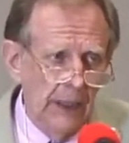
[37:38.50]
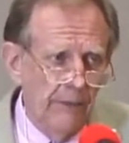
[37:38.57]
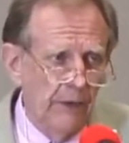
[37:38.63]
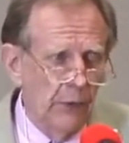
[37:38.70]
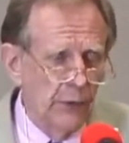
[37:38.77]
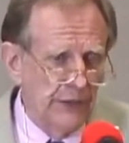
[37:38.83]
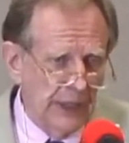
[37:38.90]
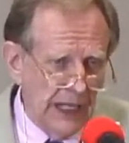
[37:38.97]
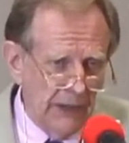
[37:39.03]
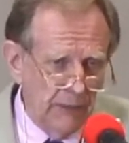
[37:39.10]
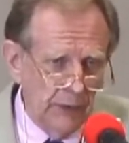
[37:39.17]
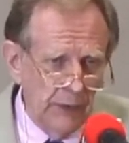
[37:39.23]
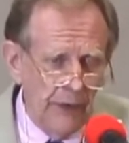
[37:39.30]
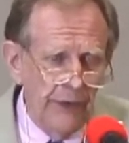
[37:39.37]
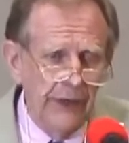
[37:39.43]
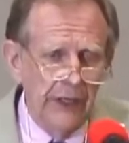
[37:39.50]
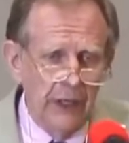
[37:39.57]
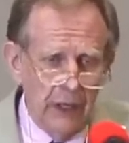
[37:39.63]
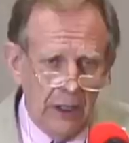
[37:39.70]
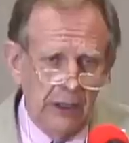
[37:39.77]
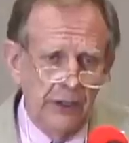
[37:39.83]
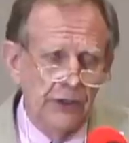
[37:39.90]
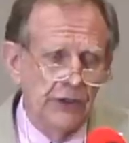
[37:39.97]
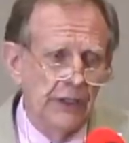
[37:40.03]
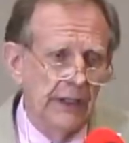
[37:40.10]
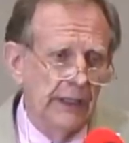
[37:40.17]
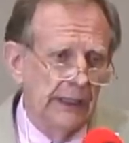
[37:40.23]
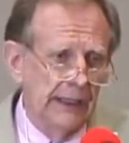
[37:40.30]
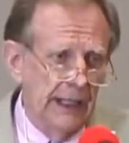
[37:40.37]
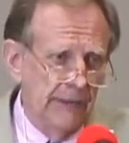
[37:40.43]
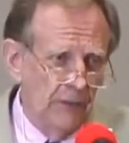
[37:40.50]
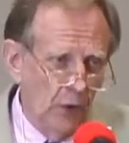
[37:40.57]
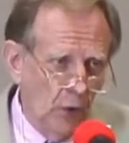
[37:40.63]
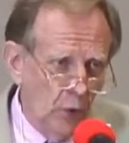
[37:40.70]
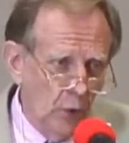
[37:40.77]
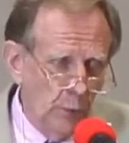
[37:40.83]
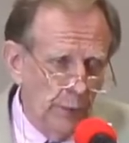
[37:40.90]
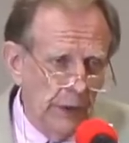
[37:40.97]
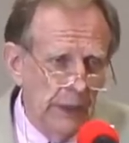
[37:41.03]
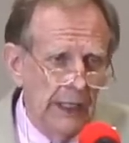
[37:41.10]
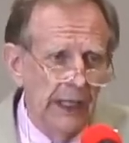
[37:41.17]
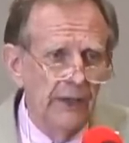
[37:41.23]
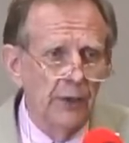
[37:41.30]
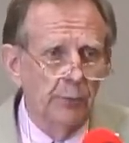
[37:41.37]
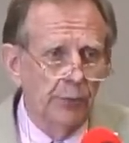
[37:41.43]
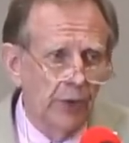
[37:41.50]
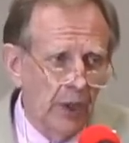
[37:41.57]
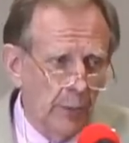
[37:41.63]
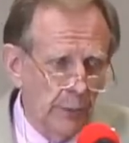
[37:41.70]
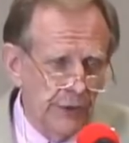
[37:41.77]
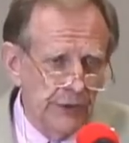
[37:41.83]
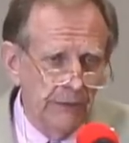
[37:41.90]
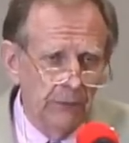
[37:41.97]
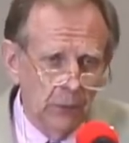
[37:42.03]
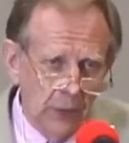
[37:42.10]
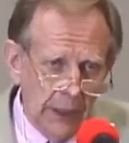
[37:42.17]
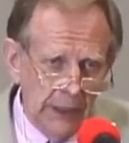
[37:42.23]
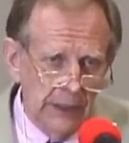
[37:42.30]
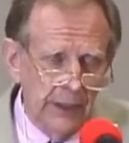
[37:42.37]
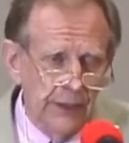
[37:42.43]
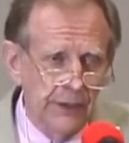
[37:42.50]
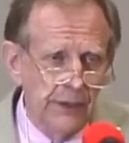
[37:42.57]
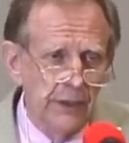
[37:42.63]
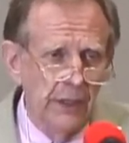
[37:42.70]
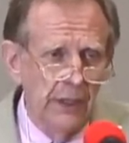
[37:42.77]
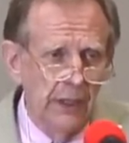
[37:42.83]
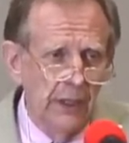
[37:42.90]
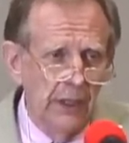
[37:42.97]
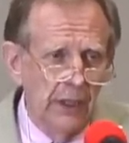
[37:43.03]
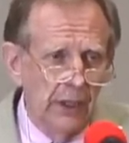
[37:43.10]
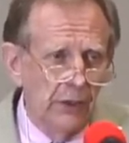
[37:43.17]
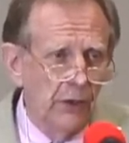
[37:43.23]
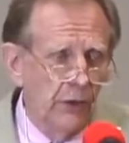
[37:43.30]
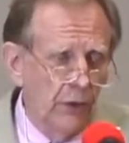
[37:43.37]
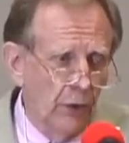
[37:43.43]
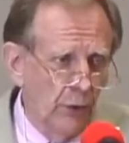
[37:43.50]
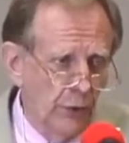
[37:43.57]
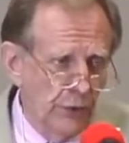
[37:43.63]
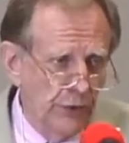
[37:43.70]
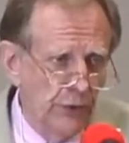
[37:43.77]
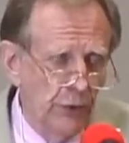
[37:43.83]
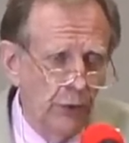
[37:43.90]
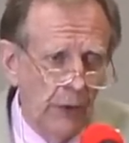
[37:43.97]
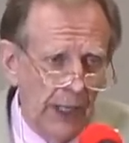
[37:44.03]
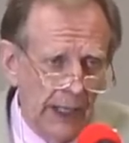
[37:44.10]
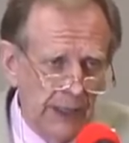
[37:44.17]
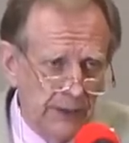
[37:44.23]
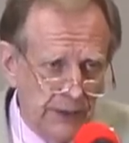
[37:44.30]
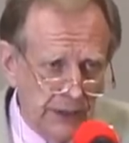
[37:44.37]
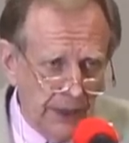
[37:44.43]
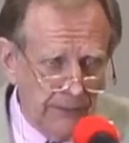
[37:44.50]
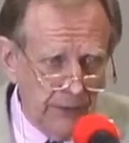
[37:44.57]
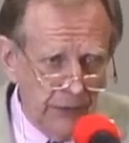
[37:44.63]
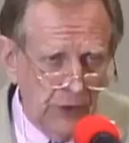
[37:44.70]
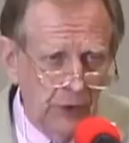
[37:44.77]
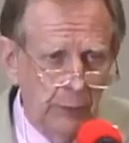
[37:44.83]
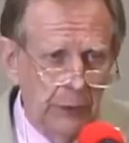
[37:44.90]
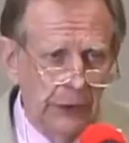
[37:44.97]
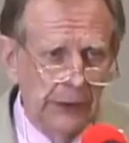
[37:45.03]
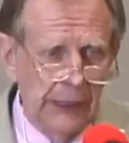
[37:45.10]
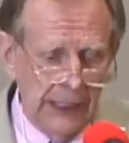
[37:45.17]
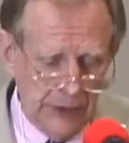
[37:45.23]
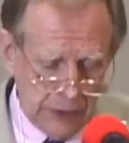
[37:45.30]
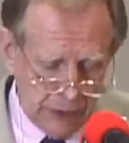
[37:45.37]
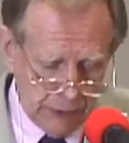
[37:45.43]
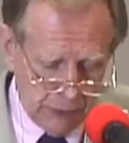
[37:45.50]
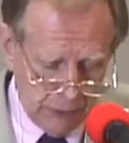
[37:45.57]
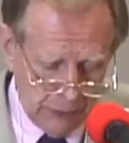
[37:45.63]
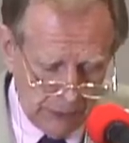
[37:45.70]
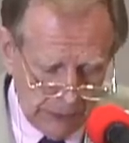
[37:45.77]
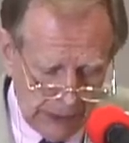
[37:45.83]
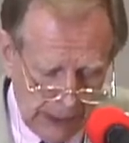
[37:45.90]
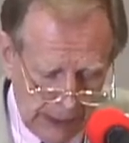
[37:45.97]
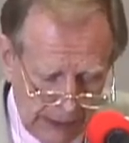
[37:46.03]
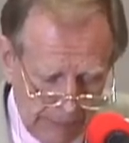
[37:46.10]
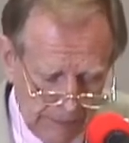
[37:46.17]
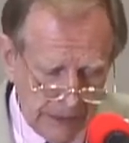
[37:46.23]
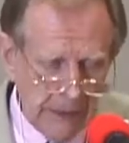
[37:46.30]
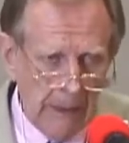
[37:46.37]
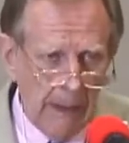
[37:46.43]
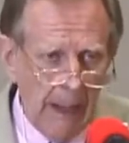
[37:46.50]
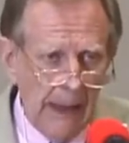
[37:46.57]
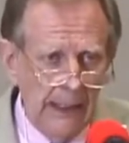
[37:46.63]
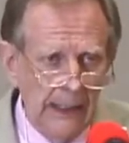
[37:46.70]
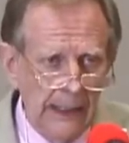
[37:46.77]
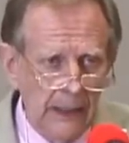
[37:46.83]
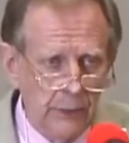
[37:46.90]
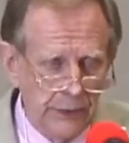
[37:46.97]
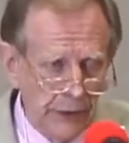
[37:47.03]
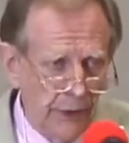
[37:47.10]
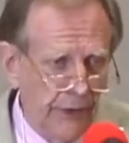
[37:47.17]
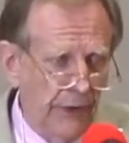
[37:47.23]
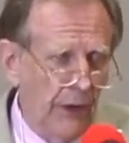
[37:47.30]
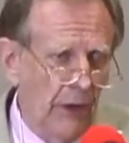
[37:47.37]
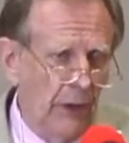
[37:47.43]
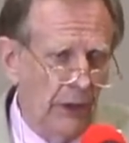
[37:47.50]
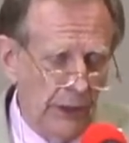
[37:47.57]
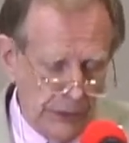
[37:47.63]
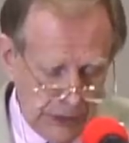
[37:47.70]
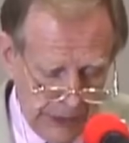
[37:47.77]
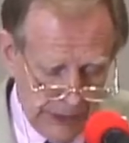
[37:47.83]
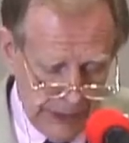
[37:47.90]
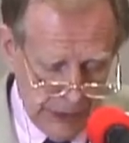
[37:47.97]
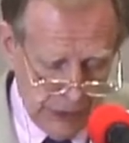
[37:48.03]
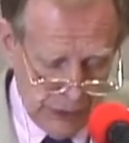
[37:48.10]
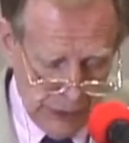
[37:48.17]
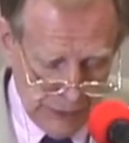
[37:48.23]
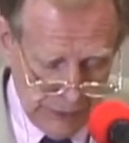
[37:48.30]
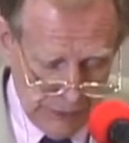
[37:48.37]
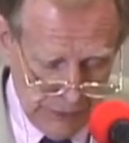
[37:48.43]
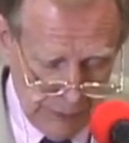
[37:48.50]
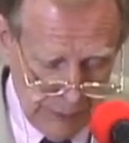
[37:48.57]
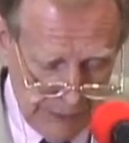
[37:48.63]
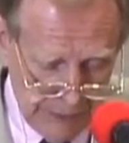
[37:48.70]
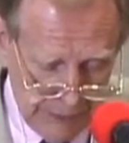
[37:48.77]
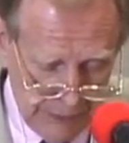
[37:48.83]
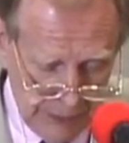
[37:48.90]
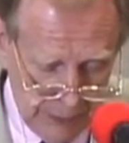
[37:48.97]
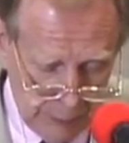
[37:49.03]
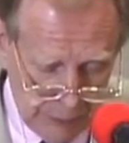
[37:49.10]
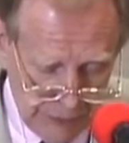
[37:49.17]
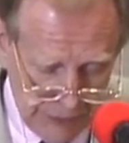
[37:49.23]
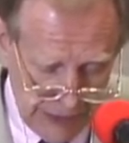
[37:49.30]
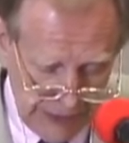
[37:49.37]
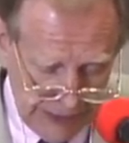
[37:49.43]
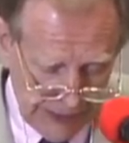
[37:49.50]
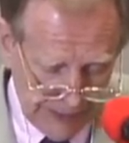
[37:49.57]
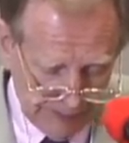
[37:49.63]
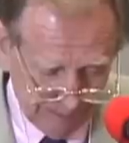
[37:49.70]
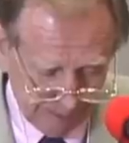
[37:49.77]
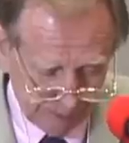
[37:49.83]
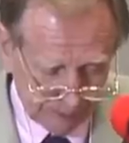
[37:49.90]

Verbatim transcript: If there was ever a theology that gave hope and the promise of greatness to those who had suffered humiliation through their lives, it was the theology that Joseph Smith presented.